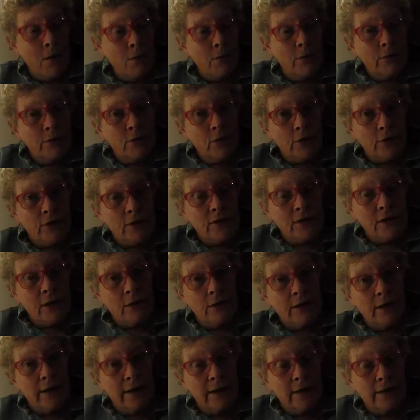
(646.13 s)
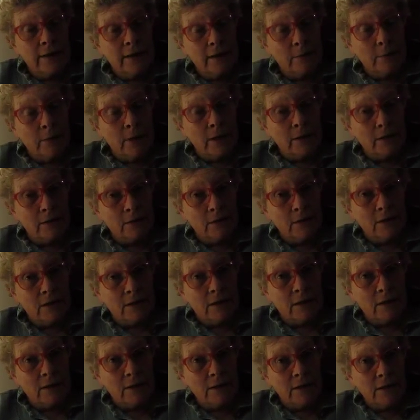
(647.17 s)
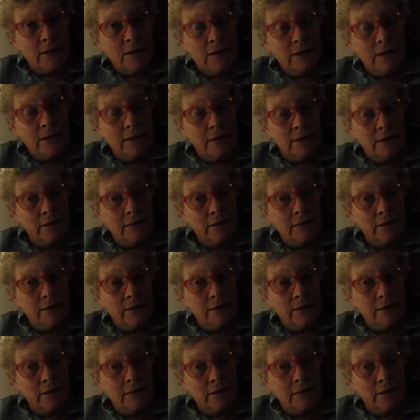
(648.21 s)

We've got the solar heating panel started.